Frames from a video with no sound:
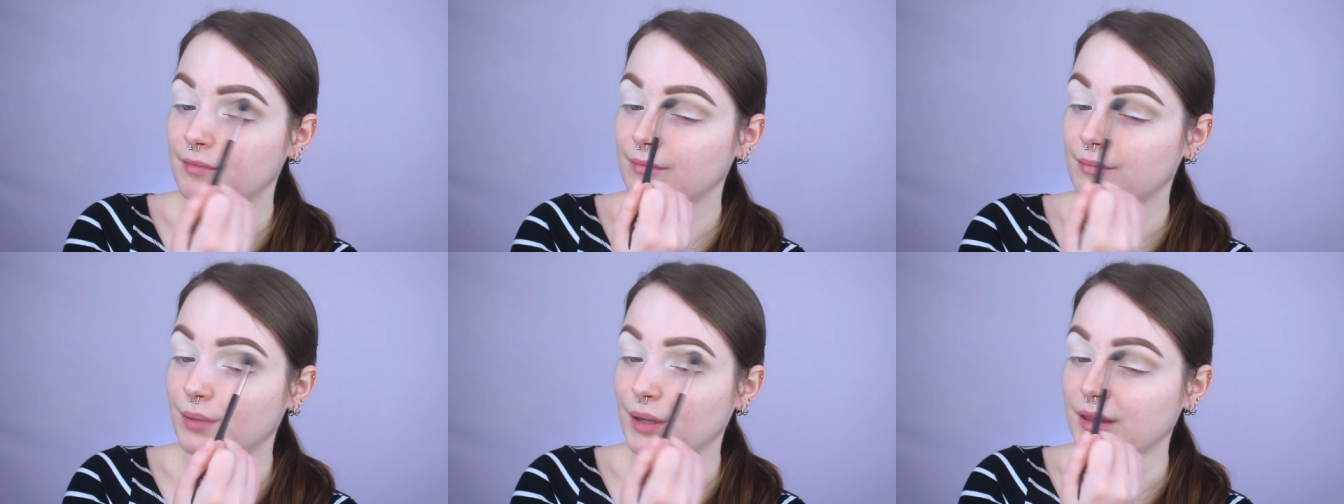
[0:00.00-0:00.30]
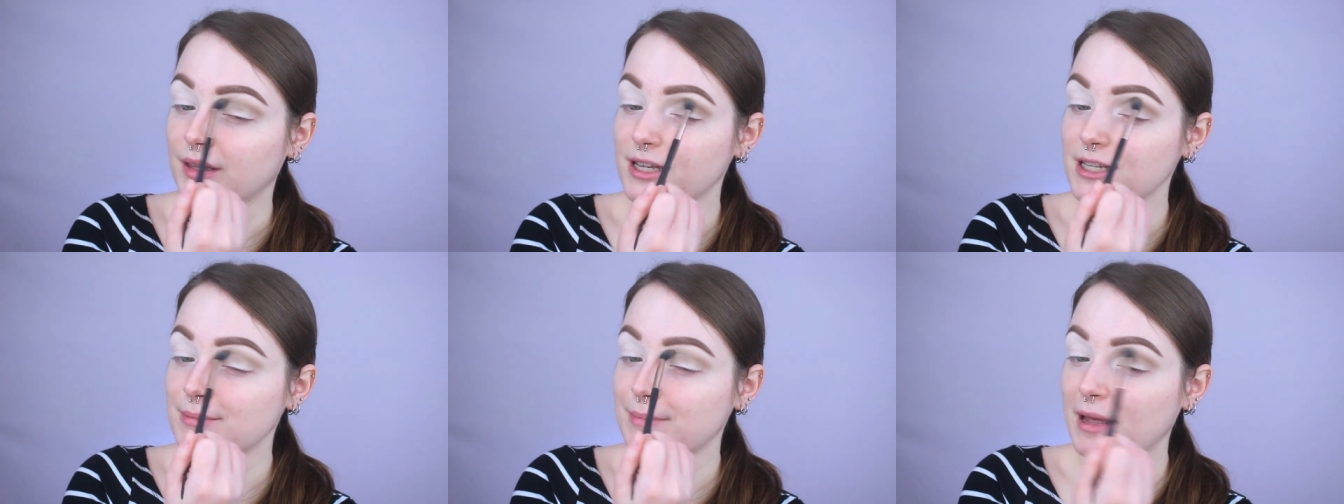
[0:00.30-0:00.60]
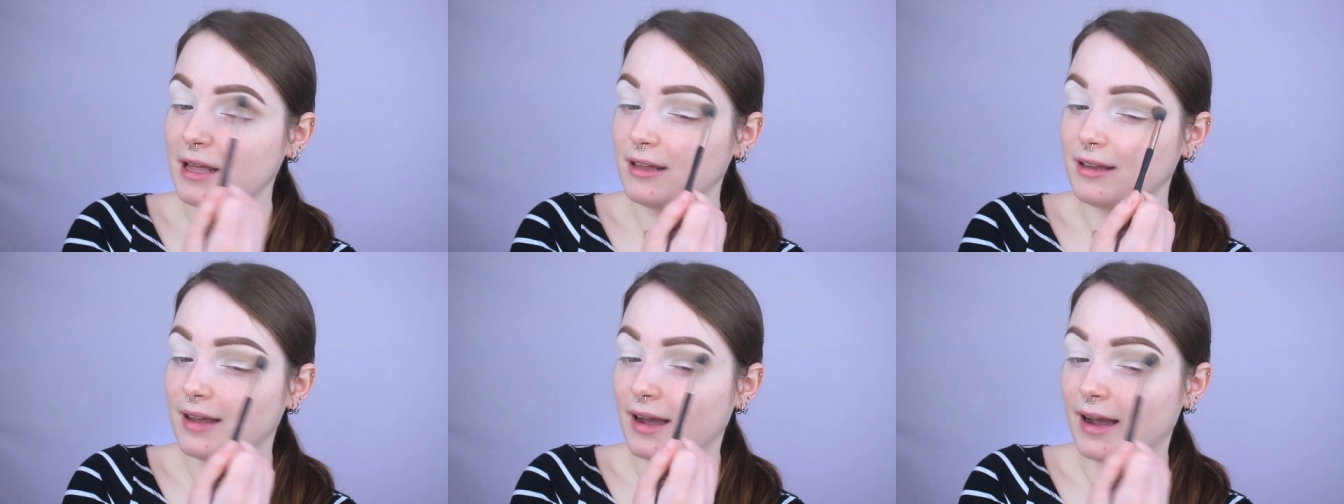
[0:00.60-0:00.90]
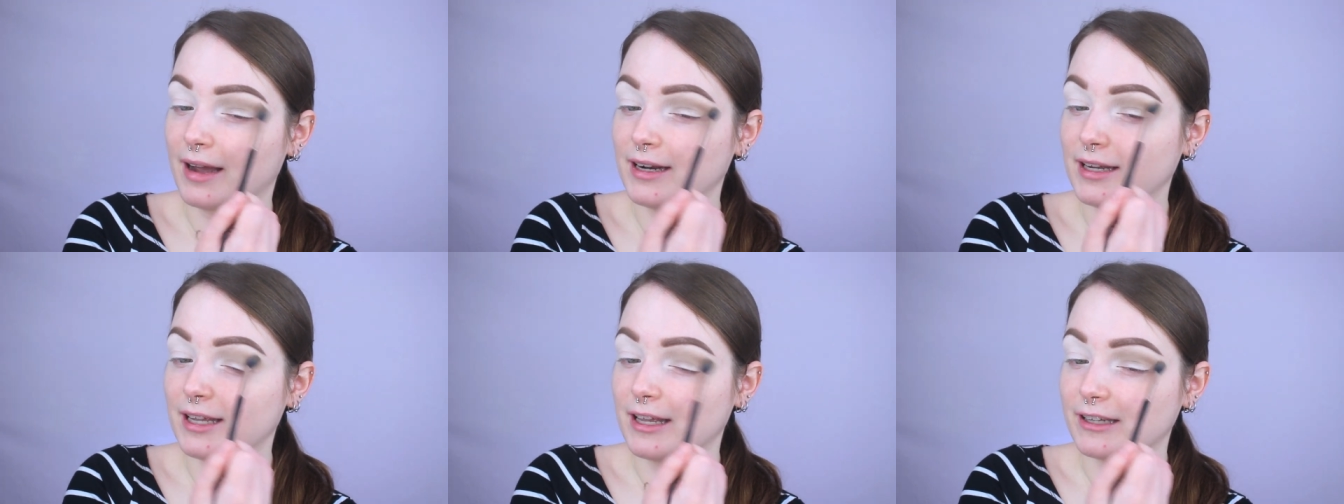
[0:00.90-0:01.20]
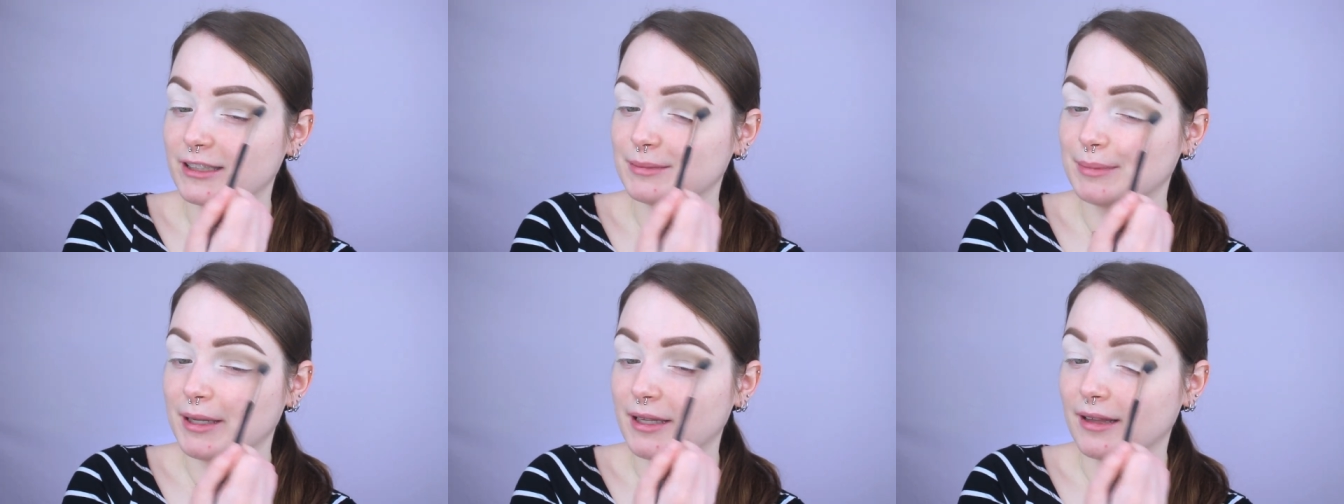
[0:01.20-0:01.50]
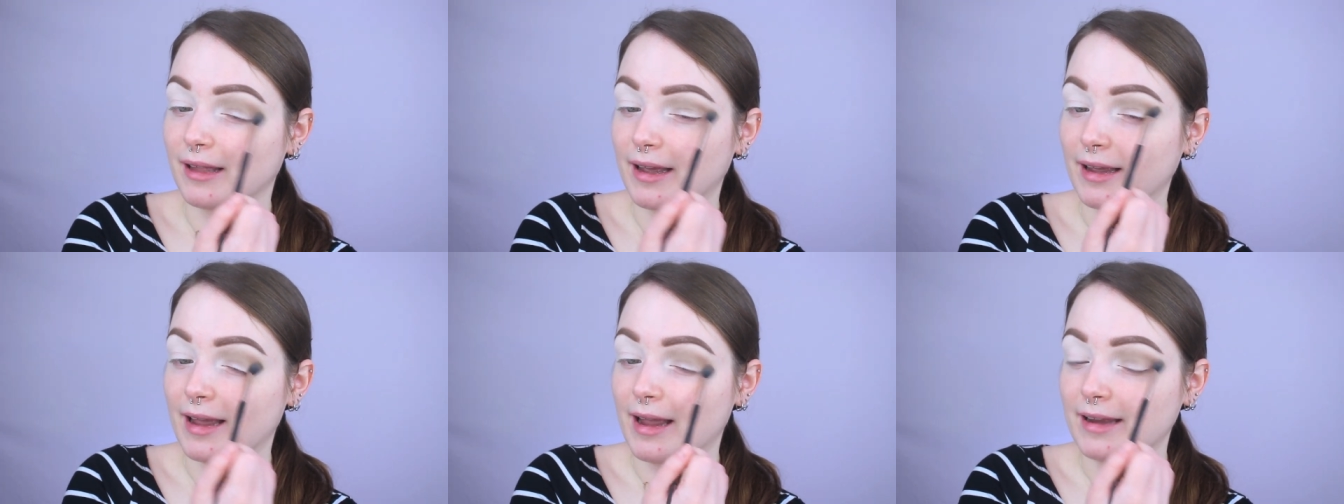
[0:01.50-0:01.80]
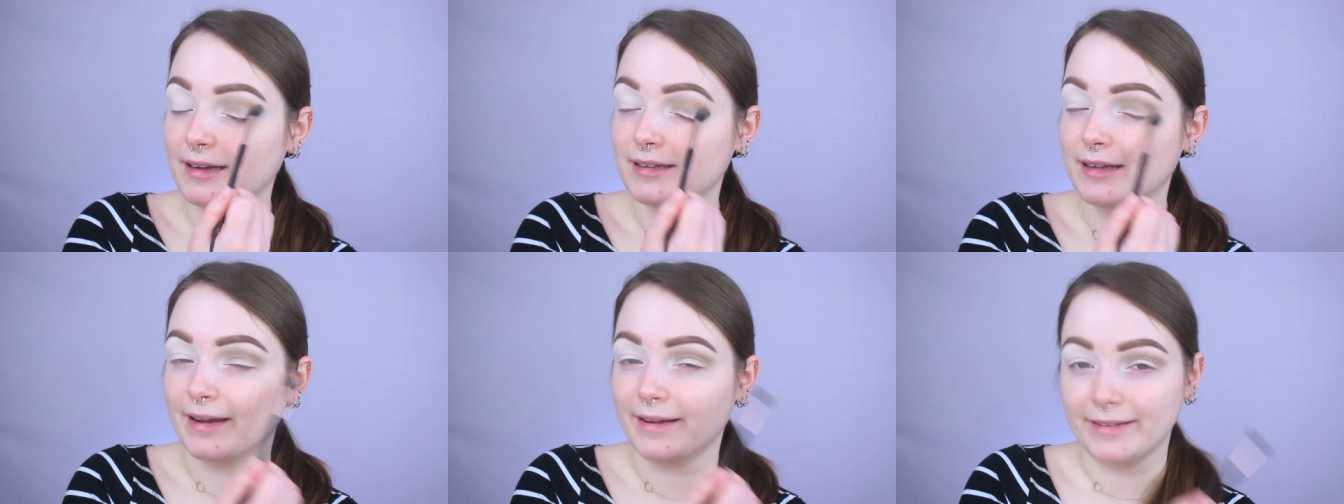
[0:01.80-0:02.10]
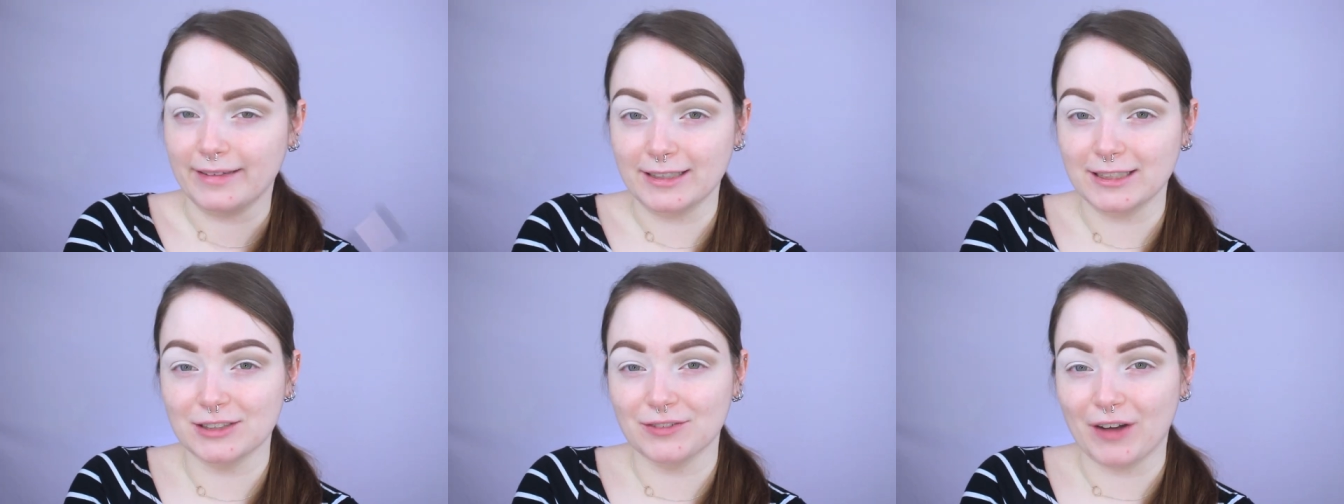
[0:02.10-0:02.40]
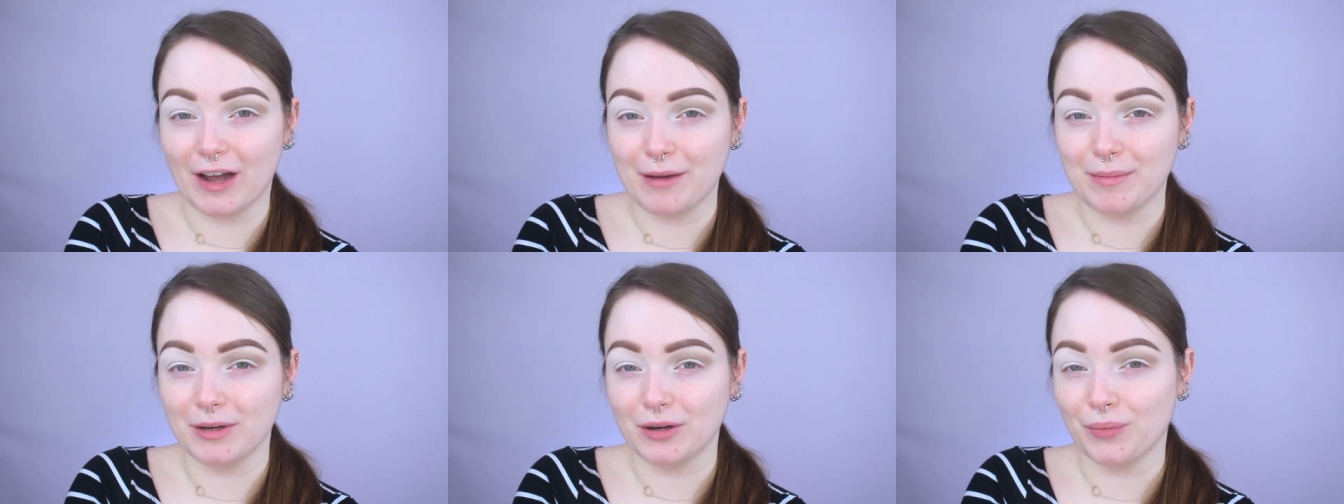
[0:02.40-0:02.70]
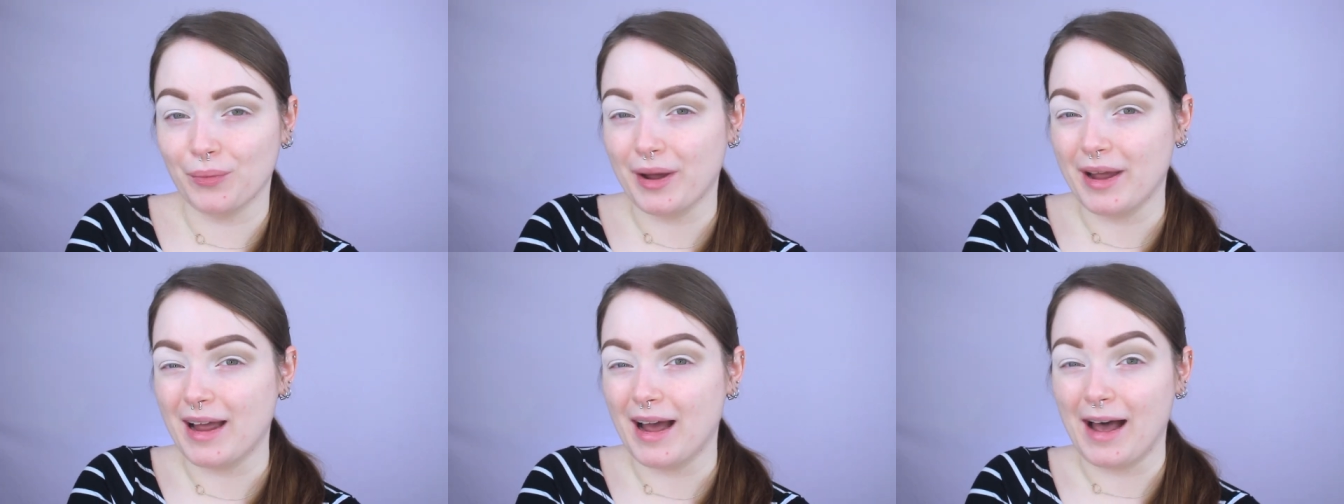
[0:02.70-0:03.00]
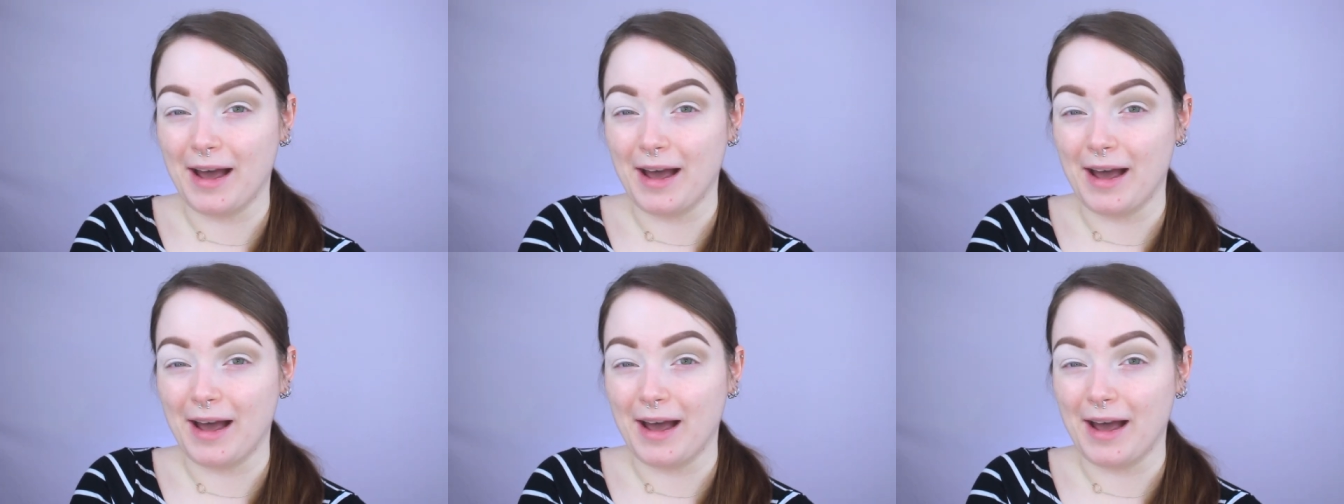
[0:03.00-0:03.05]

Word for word: But this palette kind of gives me like a nineties vibe in a way.